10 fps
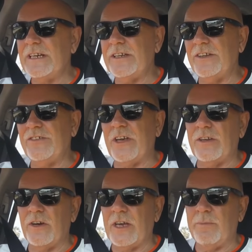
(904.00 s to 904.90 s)
and he said,
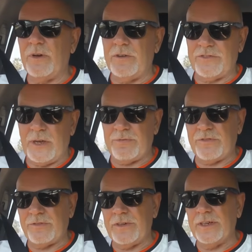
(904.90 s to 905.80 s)
I'll get my
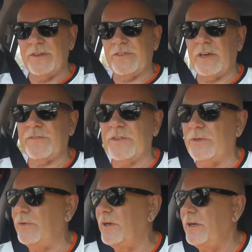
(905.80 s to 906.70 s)
reception to ring you this
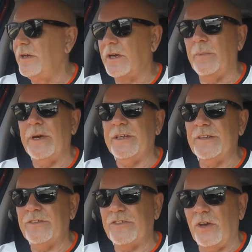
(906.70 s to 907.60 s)
afternoon, come in
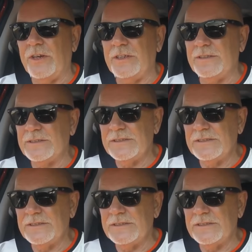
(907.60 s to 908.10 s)
and sign